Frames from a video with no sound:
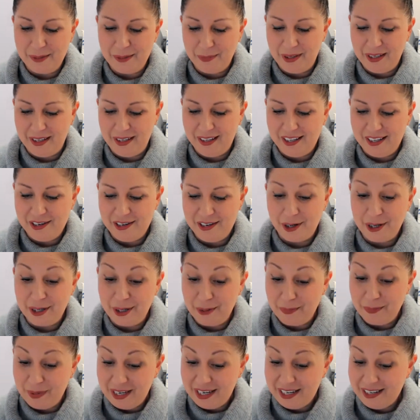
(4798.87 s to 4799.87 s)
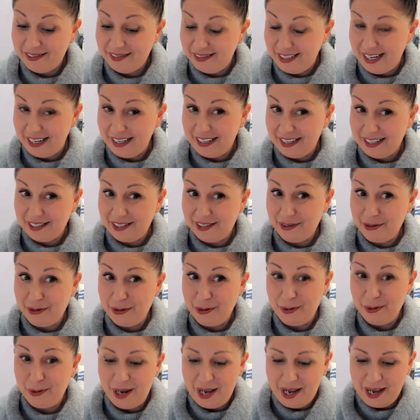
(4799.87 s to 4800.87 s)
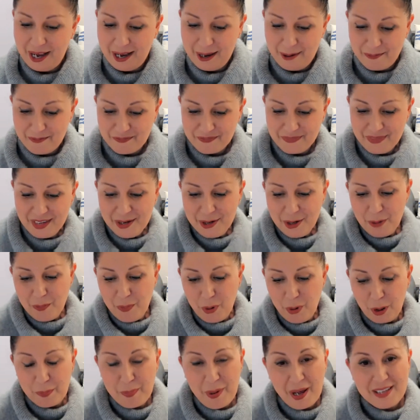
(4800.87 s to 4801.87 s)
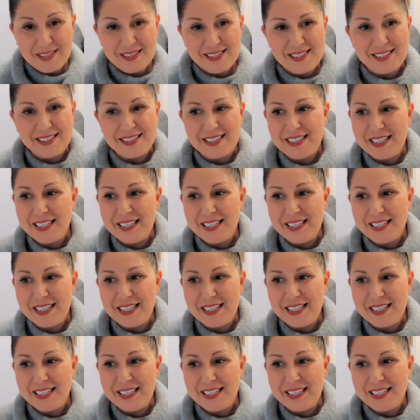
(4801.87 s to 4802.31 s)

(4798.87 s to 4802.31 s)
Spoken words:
you're going to be taking us through pork buns and